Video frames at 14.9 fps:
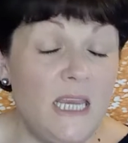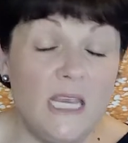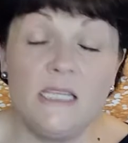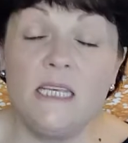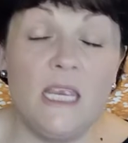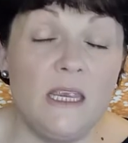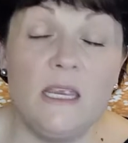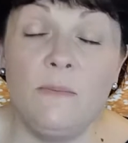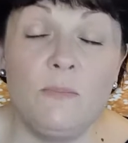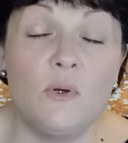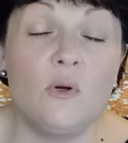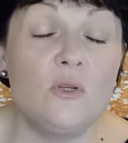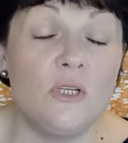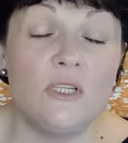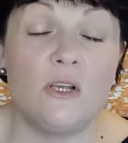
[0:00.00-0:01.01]
It
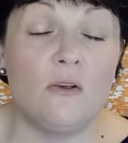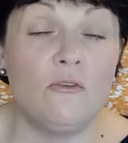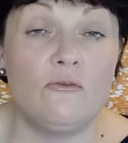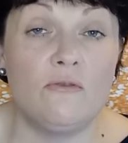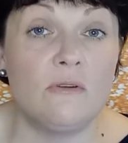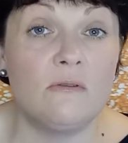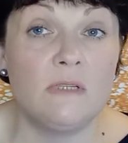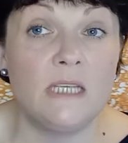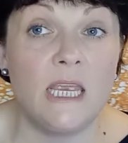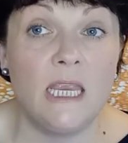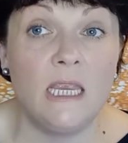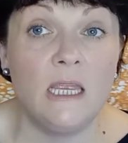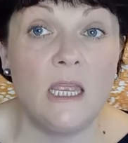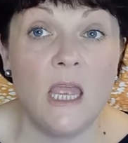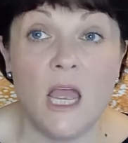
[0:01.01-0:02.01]
borders on
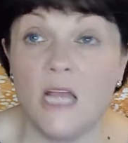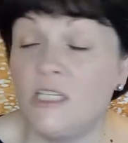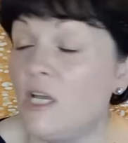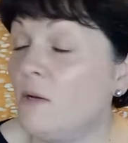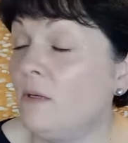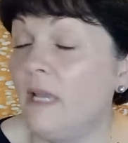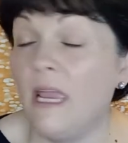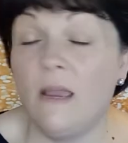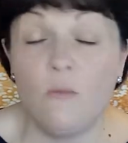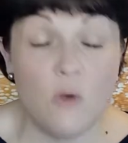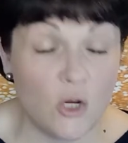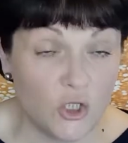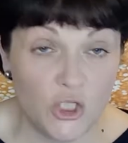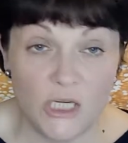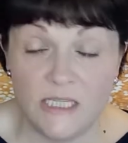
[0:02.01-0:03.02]
cruelty. I don't care
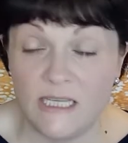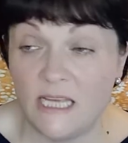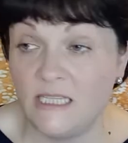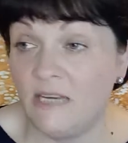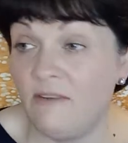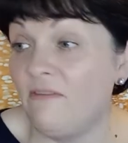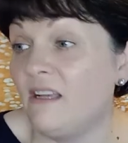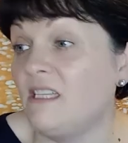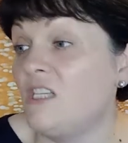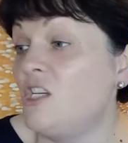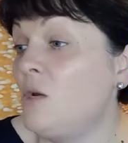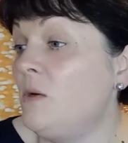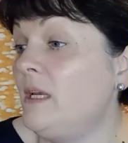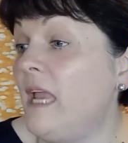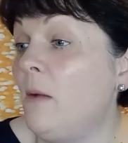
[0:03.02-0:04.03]
what she says. In fact, I
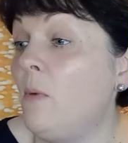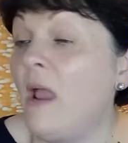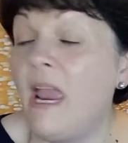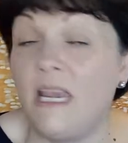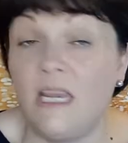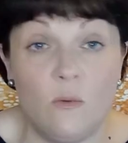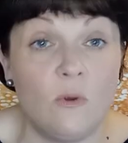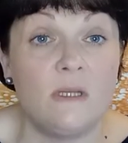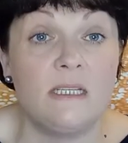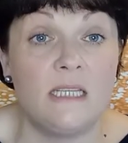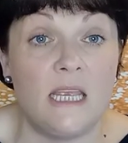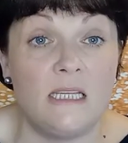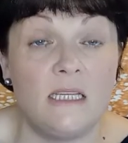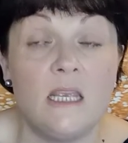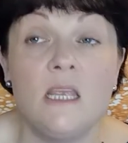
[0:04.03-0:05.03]
don't care what anyone
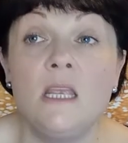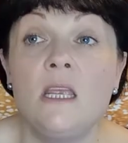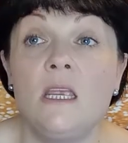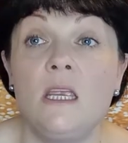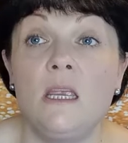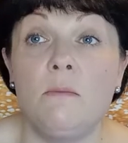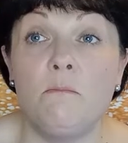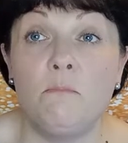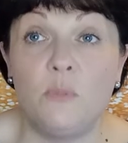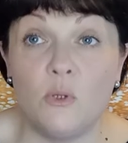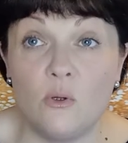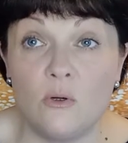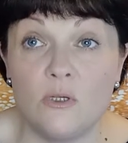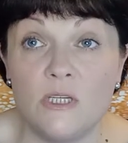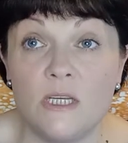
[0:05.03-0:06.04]
says. It
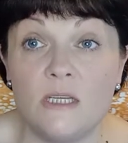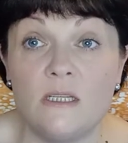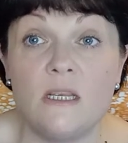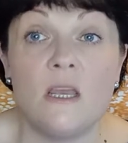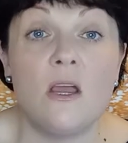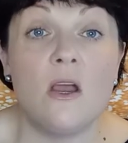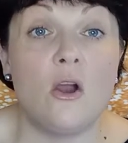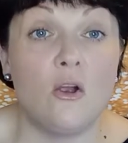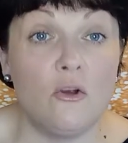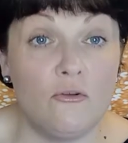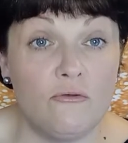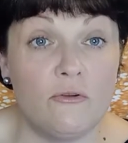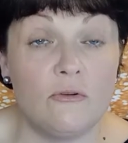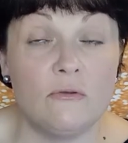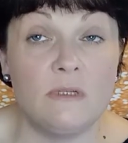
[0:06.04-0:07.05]
borders on
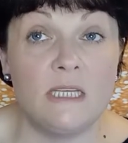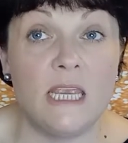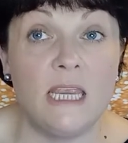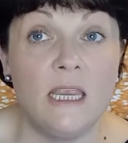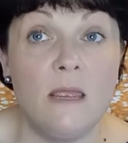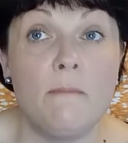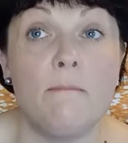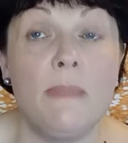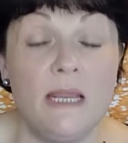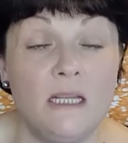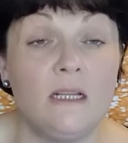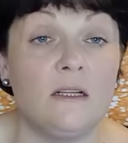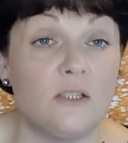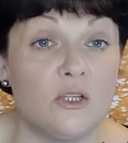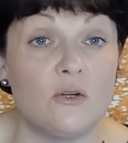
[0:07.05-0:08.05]
cruelty,
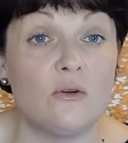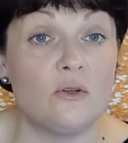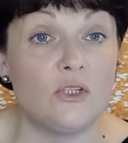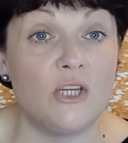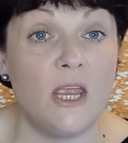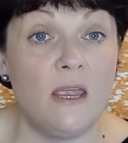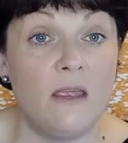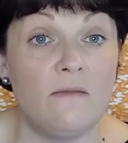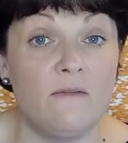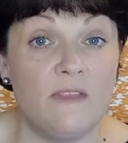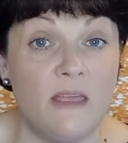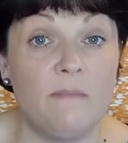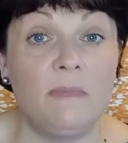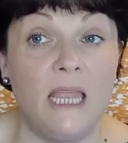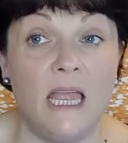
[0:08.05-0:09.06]
mental torture for
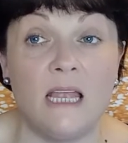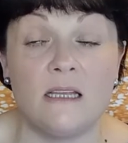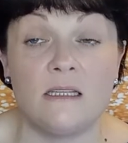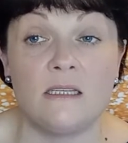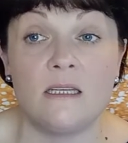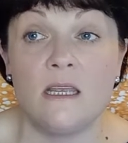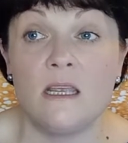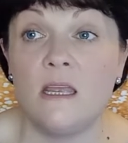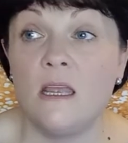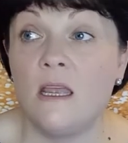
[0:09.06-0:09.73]
them cats.